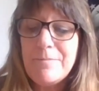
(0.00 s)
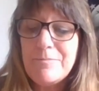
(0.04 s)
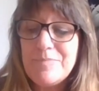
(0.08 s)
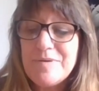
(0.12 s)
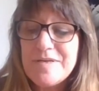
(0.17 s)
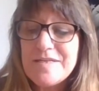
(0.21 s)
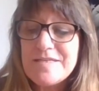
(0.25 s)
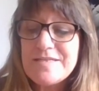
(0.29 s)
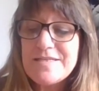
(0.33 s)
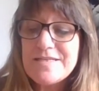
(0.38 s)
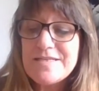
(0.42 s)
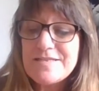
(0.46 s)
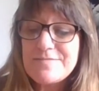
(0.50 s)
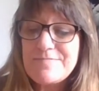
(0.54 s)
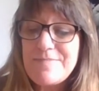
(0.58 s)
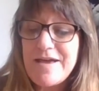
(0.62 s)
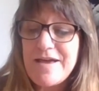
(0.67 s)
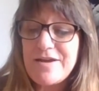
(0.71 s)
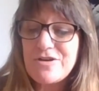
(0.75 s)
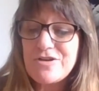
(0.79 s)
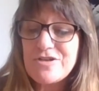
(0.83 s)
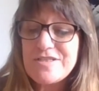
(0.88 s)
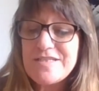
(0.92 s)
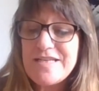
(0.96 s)
Business
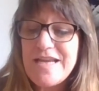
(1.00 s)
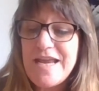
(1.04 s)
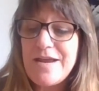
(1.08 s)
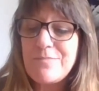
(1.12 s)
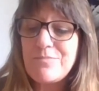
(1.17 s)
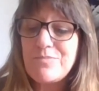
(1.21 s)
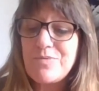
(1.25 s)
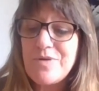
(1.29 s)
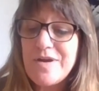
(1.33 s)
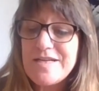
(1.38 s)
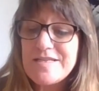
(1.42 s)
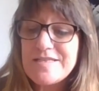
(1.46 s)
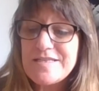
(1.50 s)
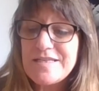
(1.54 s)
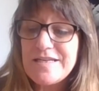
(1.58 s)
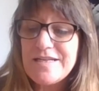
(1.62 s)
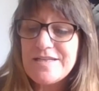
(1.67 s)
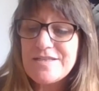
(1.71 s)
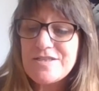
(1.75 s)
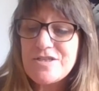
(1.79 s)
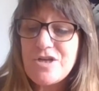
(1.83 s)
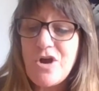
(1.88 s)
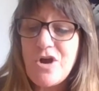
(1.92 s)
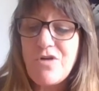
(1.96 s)
matters take
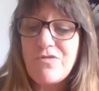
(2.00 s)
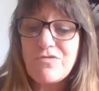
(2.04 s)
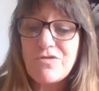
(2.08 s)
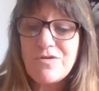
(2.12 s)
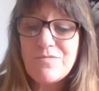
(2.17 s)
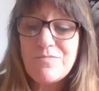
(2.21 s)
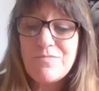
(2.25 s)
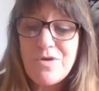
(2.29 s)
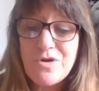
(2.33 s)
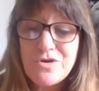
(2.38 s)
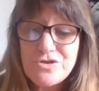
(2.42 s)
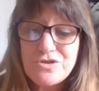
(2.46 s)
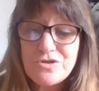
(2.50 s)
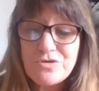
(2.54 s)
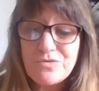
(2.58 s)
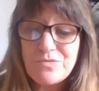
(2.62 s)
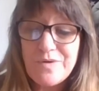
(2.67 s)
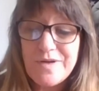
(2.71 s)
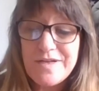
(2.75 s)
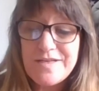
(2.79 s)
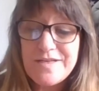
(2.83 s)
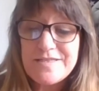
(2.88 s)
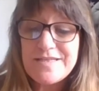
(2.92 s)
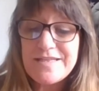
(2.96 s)
precedence over emotional
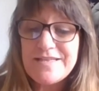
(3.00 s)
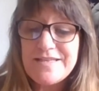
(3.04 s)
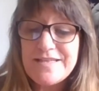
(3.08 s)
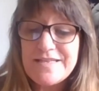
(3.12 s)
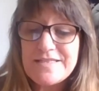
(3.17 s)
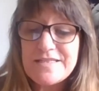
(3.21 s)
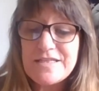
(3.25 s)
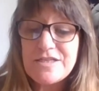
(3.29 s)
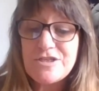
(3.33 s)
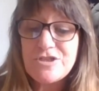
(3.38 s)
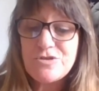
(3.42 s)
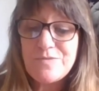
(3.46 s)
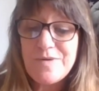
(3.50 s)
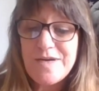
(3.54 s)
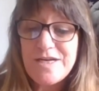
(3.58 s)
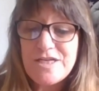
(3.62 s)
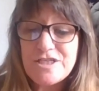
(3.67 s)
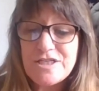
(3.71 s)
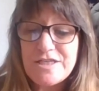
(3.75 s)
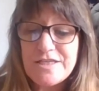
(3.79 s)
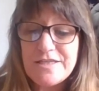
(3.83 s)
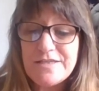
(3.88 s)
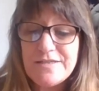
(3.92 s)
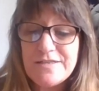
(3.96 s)
ones in this
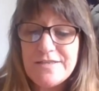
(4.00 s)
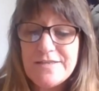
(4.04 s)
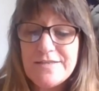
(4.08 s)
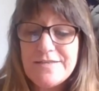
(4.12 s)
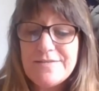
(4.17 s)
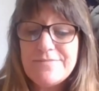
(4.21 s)
situation.